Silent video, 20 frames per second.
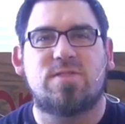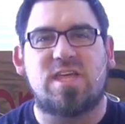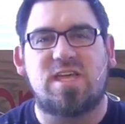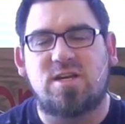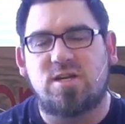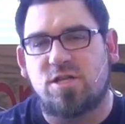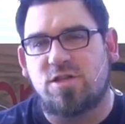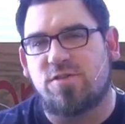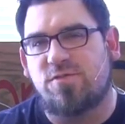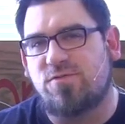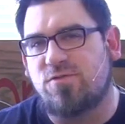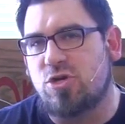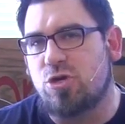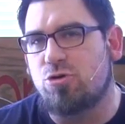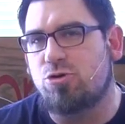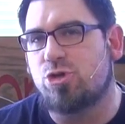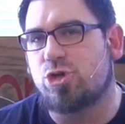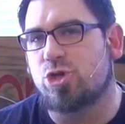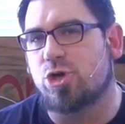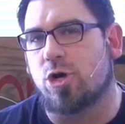into the
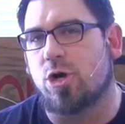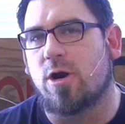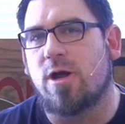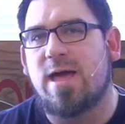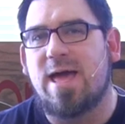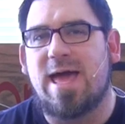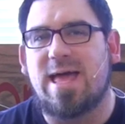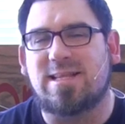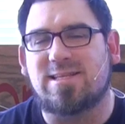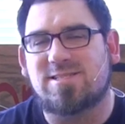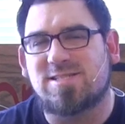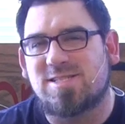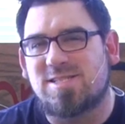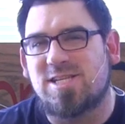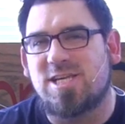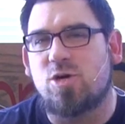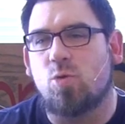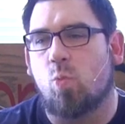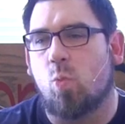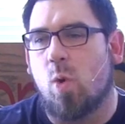future and
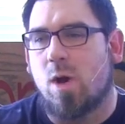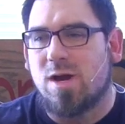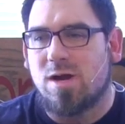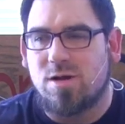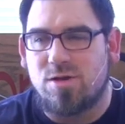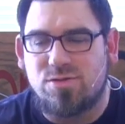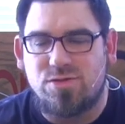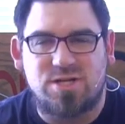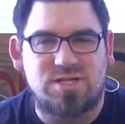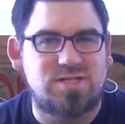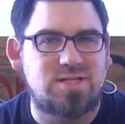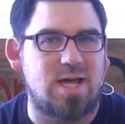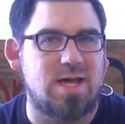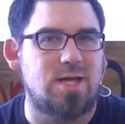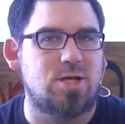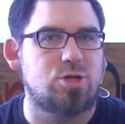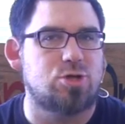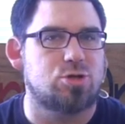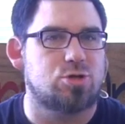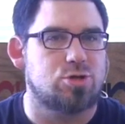see where the
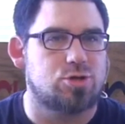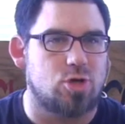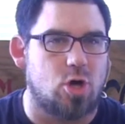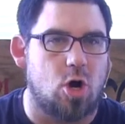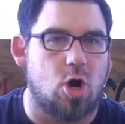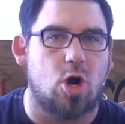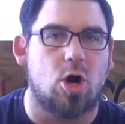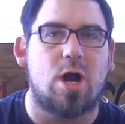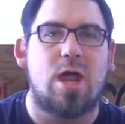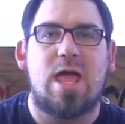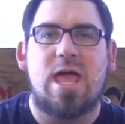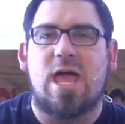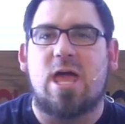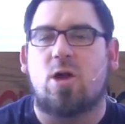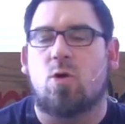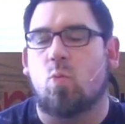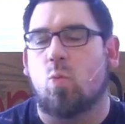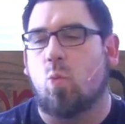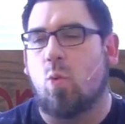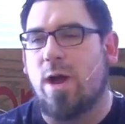dangers are
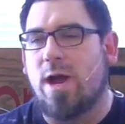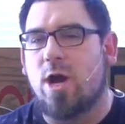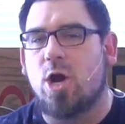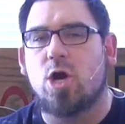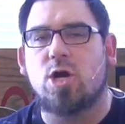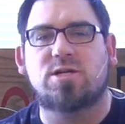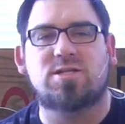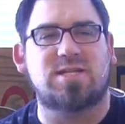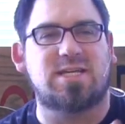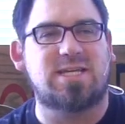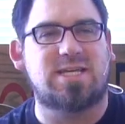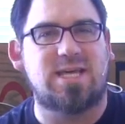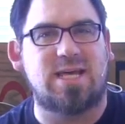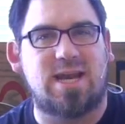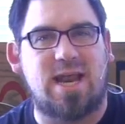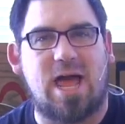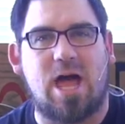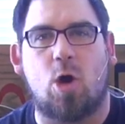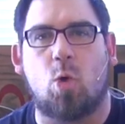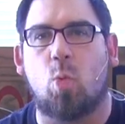and where to
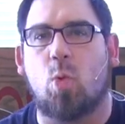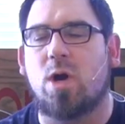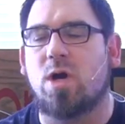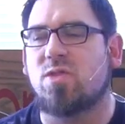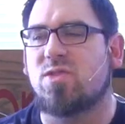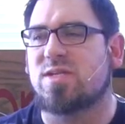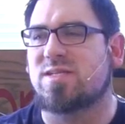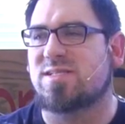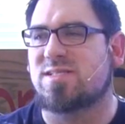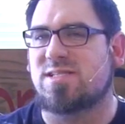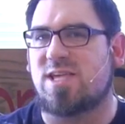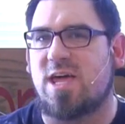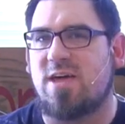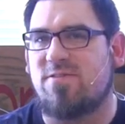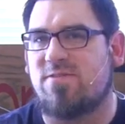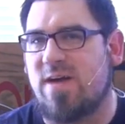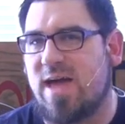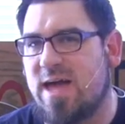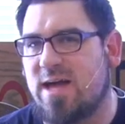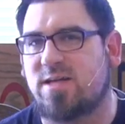get out, where the
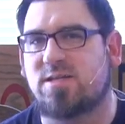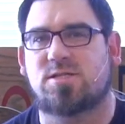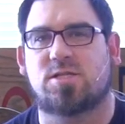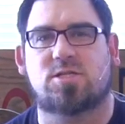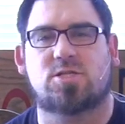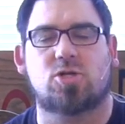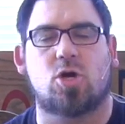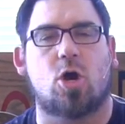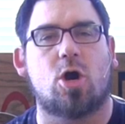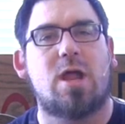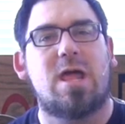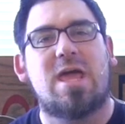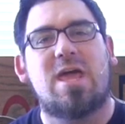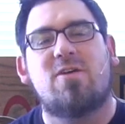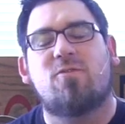safe exits are.